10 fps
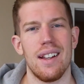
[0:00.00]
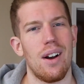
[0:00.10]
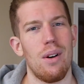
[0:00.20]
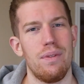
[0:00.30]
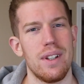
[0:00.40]

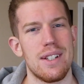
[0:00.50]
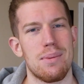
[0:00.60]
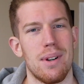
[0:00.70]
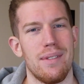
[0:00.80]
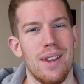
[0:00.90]
Hopefully it's
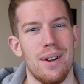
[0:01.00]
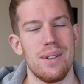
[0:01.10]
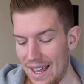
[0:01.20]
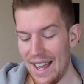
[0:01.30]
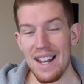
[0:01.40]
one of
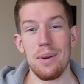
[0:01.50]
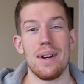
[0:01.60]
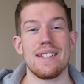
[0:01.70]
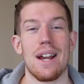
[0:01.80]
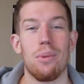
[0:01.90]
those.
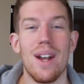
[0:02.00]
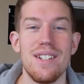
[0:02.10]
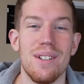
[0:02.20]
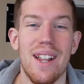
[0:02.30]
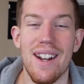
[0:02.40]
Anyways, I read
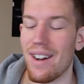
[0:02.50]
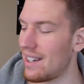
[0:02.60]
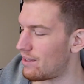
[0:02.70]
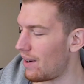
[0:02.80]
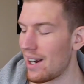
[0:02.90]
your letter.
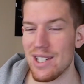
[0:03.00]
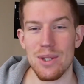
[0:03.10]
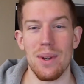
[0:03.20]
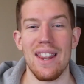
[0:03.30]
It's very sweet.